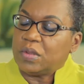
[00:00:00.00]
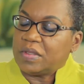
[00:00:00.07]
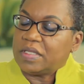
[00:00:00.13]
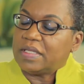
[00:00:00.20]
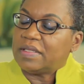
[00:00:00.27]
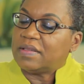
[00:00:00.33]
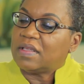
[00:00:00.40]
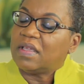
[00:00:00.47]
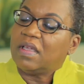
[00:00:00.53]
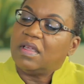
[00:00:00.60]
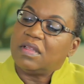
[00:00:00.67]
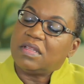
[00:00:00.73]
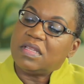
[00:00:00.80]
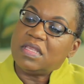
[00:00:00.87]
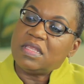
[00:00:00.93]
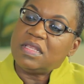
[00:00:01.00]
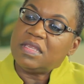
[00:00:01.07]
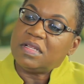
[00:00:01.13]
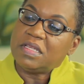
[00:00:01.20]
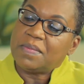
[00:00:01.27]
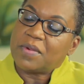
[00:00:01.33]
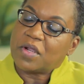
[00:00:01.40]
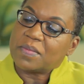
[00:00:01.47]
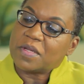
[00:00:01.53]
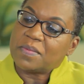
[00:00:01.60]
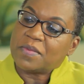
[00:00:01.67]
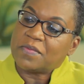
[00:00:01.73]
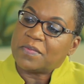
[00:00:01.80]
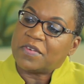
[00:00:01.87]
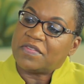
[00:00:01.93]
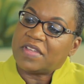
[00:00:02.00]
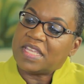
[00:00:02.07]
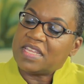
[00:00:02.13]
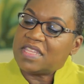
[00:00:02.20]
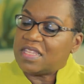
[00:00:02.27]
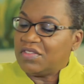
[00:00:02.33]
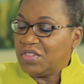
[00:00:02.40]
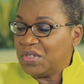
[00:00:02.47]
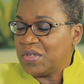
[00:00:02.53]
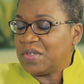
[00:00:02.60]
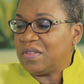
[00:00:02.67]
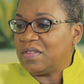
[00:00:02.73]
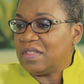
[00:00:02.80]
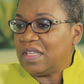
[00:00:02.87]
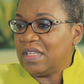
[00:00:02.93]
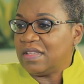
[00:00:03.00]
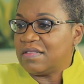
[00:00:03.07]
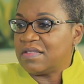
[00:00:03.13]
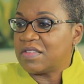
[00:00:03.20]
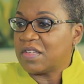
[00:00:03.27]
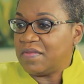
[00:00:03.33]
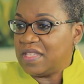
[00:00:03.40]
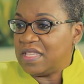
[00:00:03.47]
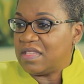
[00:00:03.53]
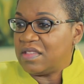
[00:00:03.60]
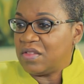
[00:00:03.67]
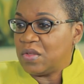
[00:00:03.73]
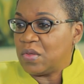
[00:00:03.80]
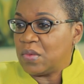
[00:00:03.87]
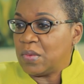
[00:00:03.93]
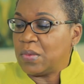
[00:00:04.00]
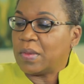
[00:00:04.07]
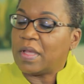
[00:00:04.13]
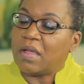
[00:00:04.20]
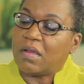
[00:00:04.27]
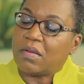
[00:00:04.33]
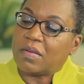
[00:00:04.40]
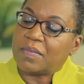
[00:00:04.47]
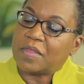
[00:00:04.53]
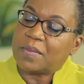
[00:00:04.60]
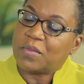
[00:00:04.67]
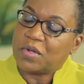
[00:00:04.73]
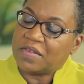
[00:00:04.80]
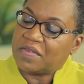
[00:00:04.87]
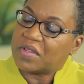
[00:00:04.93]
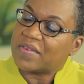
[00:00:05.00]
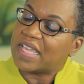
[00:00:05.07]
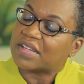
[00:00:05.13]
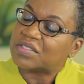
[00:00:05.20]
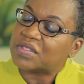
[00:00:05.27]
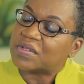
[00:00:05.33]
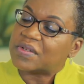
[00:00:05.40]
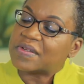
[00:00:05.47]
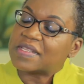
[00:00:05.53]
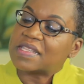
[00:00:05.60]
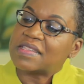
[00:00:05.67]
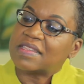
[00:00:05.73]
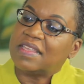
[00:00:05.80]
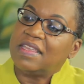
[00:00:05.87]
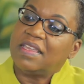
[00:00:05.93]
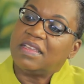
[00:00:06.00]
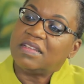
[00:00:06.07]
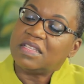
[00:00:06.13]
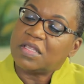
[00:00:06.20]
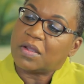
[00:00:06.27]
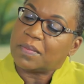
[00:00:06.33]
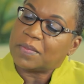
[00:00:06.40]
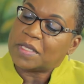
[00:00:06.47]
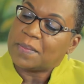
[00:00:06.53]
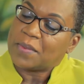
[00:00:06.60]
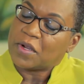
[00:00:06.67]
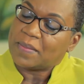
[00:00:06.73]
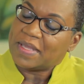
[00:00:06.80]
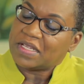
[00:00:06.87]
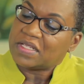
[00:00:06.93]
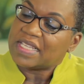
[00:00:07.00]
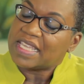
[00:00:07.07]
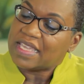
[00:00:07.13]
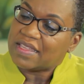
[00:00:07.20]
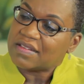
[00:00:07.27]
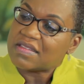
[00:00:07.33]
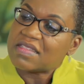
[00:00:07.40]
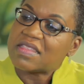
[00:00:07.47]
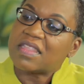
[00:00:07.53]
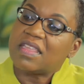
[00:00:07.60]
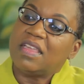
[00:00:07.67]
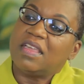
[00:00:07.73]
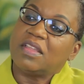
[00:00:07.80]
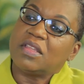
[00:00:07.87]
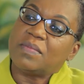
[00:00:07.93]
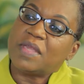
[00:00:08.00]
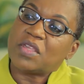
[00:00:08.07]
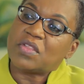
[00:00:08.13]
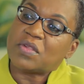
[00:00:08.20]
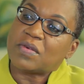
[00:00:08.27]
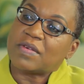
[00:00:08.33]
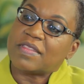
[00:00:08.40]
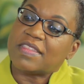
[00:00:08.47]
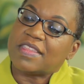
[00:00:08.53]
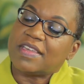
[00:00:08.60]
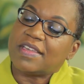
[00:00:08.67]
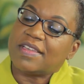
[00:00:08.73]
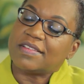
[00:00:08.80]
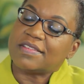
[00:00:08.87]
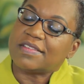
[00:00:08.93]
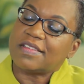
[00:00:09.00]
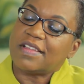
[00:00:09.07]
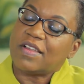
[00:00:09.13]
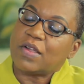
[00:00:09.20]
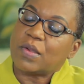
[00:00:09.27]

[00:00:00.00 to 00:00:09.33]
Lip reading: All right. The legal department provides internal services to the board of directors, the top departmental heads, to make sure that